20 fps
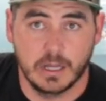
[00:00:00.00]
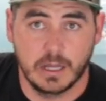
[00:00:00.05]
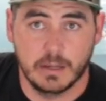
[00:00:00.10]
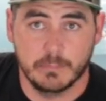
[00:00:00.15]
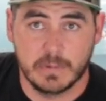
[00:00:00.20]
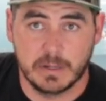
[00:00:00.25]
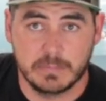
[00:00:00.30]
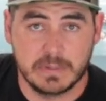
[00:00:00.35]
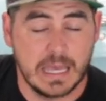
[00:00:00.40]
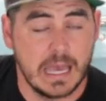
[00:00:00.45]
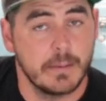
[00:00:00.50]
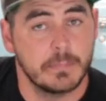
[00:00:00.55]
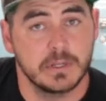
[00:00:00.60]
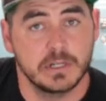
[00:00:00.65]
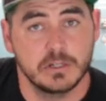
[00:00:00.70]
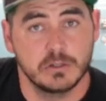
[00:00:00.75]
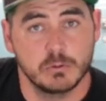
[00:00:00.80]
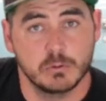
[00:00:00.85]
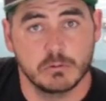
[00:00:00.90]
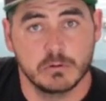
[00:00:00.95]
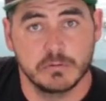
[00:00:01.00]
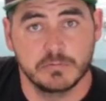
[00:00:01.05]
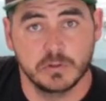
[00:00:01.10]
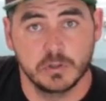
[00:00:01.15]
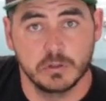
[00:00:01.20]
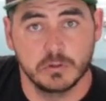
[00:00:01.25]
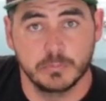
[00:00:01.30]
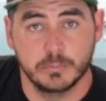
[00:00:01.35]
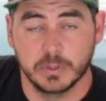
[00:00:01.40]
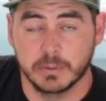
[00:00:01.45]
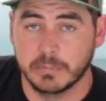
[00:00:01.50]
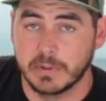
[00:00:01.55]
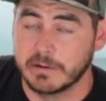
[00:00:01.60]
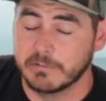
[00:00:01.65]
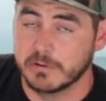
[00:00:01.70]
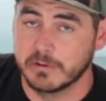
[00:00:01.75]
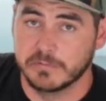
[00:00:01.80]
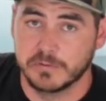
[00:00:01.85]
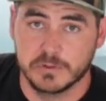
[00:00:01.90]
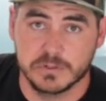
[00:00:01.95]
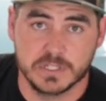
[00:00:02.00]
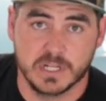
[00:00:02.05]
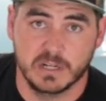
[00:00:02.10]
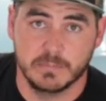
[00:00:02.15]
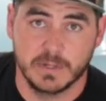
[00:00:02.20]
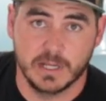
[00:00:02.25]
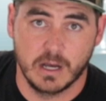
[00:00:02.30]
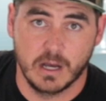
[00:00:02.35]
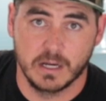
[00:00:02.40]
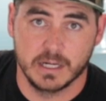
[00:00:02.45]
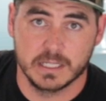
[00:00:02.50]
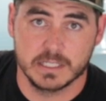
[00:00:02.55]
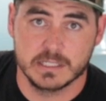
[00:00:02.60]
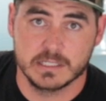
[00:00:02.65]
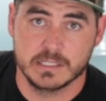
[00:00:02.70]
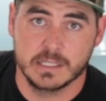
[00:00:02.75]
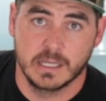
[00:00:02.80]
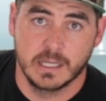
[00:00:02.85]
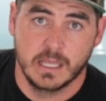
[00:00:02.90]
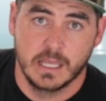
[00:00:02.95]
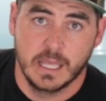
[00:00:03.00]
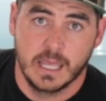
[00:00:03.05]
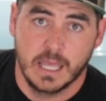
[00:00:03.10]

I'd be happy to do a review, but my review is going to be honest.